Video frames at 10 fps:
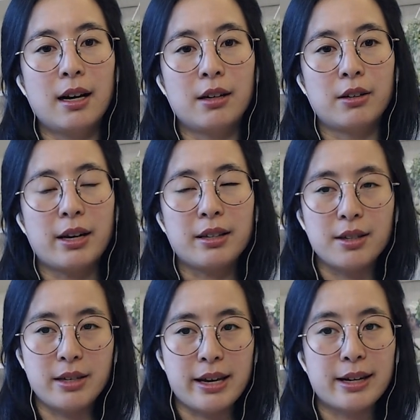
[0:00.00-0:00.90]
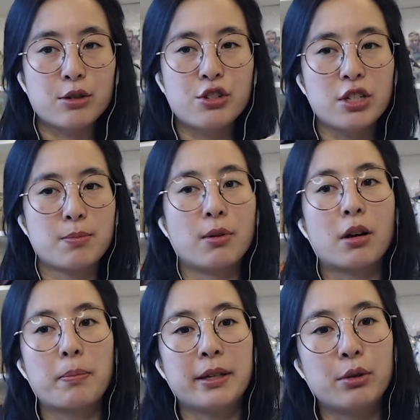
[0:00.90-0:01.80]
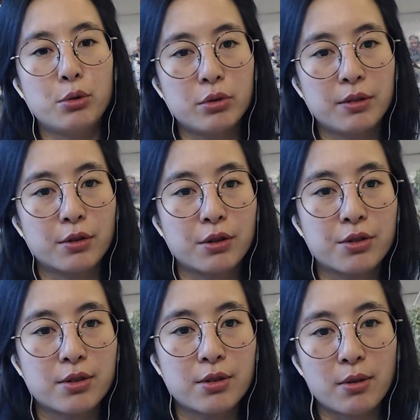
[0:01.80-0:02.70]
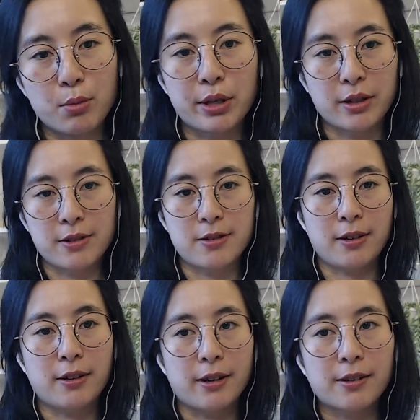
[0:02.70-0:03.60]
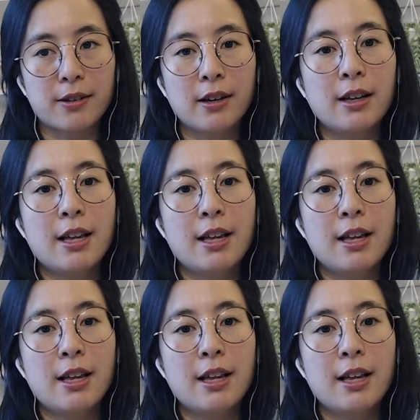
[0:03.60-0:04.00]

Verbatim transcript: Uh, and the, the, energy is blocked by the universe. We're going to say that.